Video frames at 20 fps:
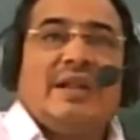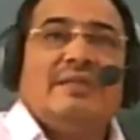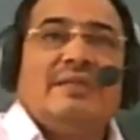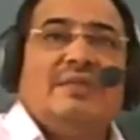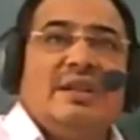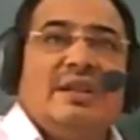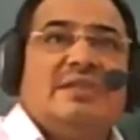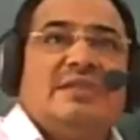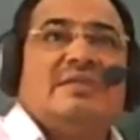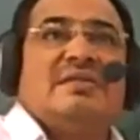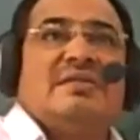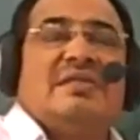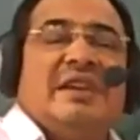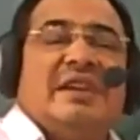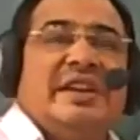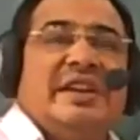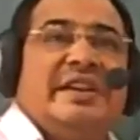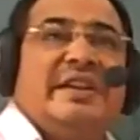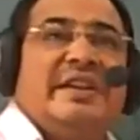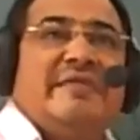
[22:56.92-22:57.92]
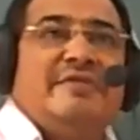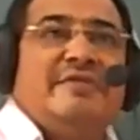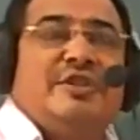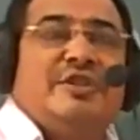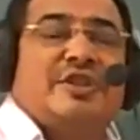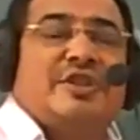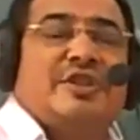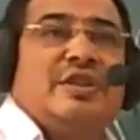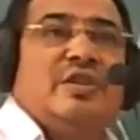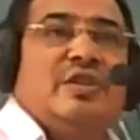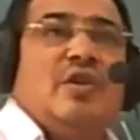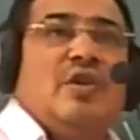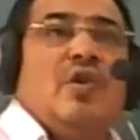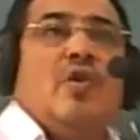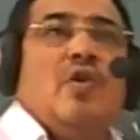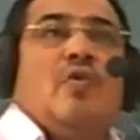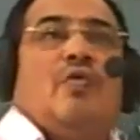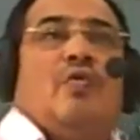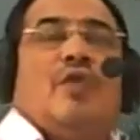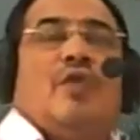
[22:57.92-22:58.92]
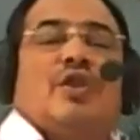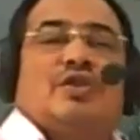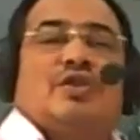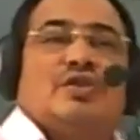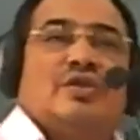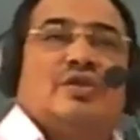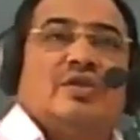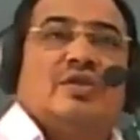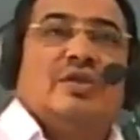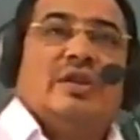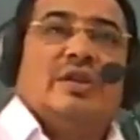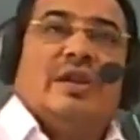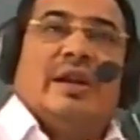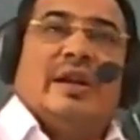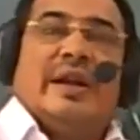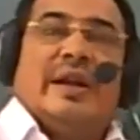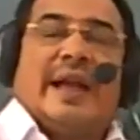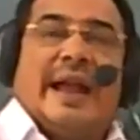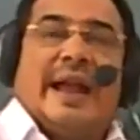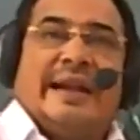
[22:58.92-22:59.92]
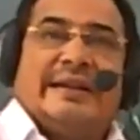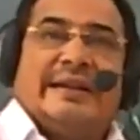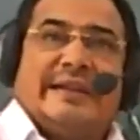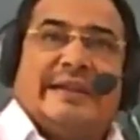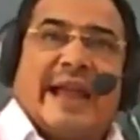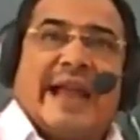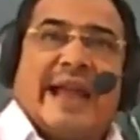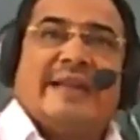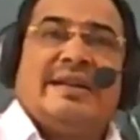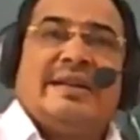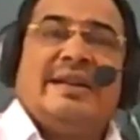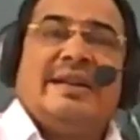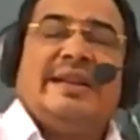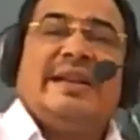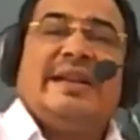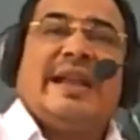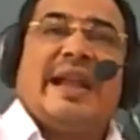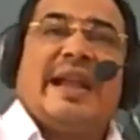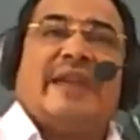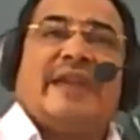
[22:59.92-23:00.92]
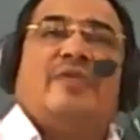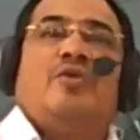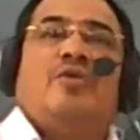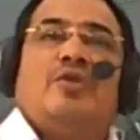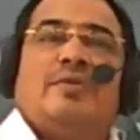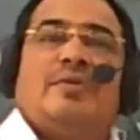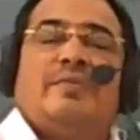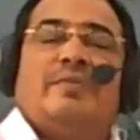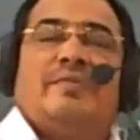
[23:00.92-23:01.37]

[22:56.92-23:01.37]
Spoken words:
this green revolution was entirely a good